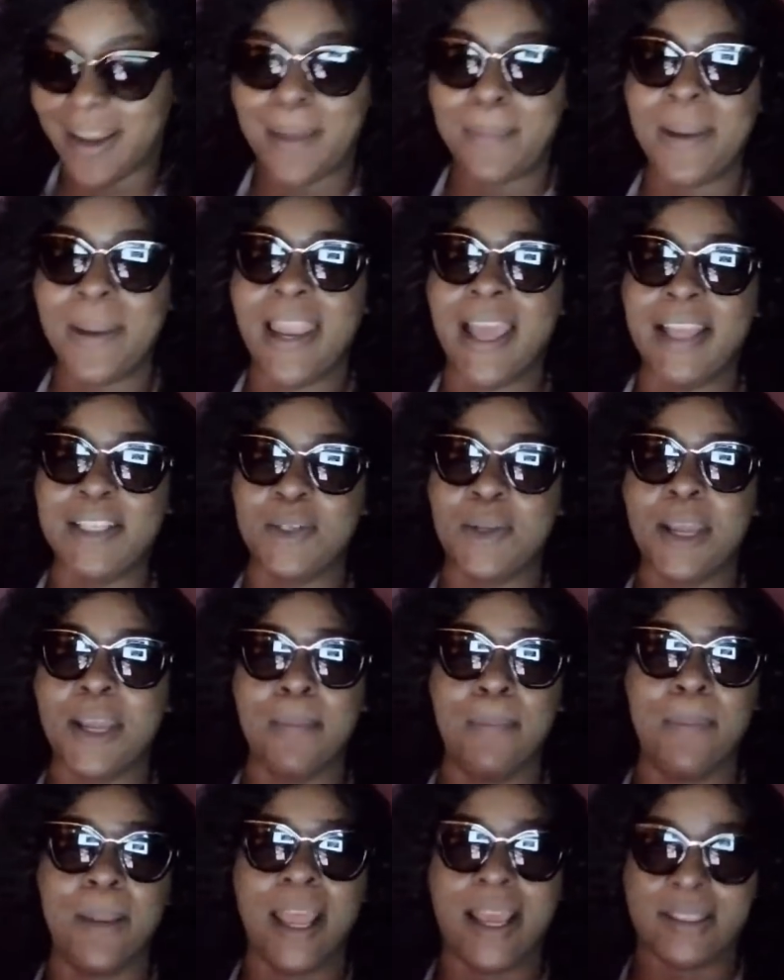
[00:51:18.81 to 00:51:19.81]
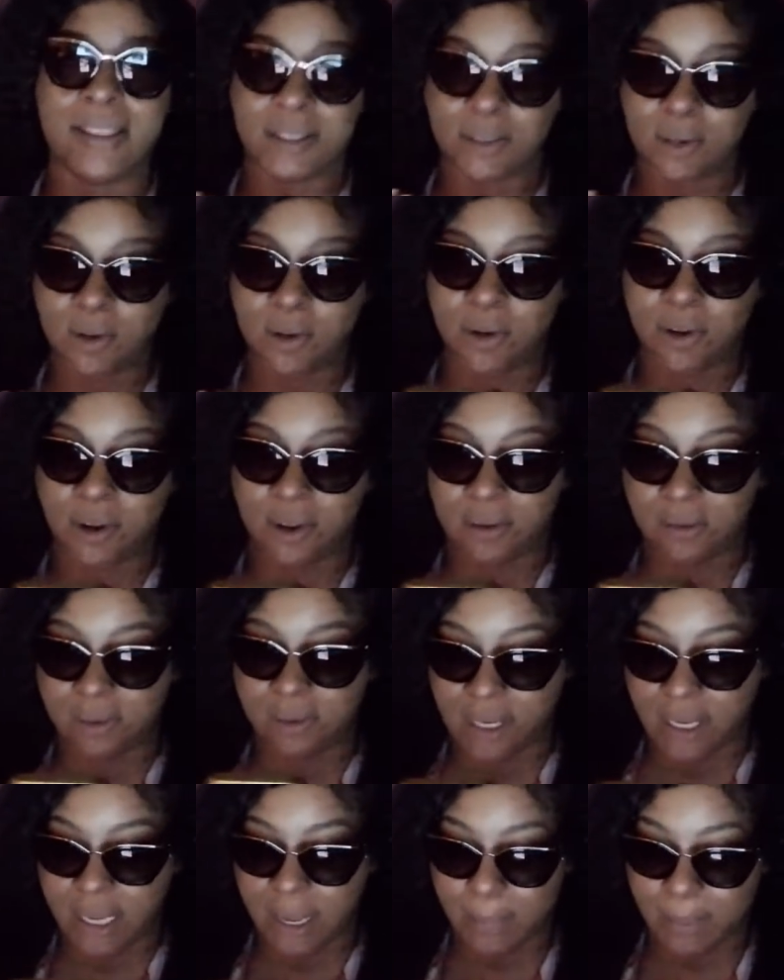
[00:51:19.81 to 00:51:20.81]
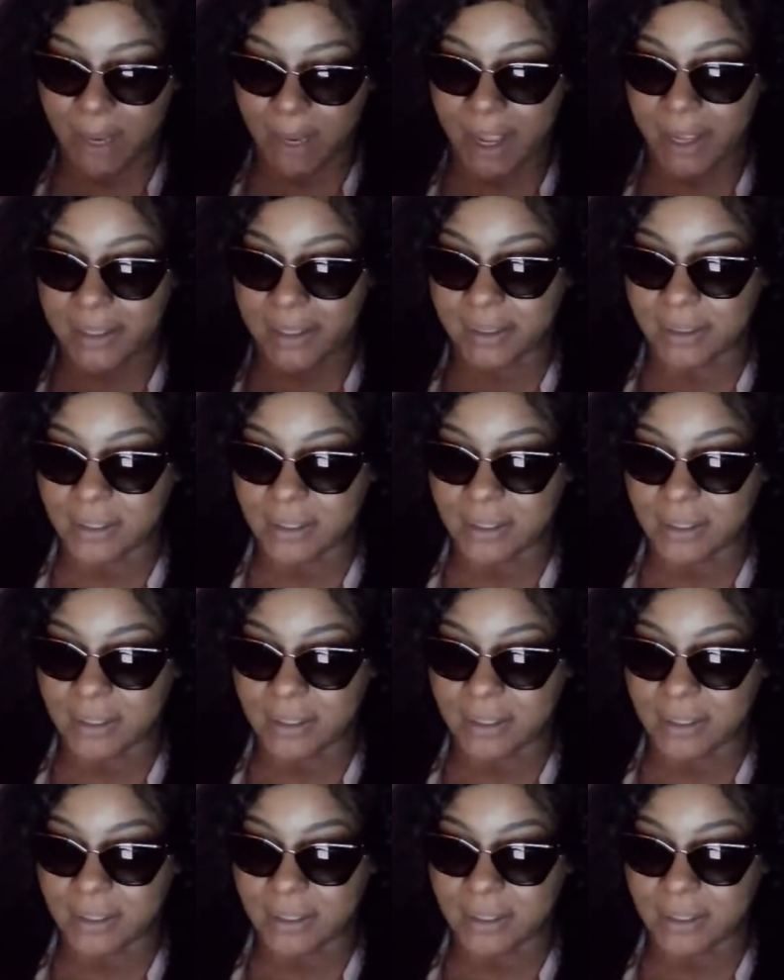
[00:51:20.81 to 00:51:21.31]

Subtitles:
Let me let you hear Bless, girl. Look at Bless.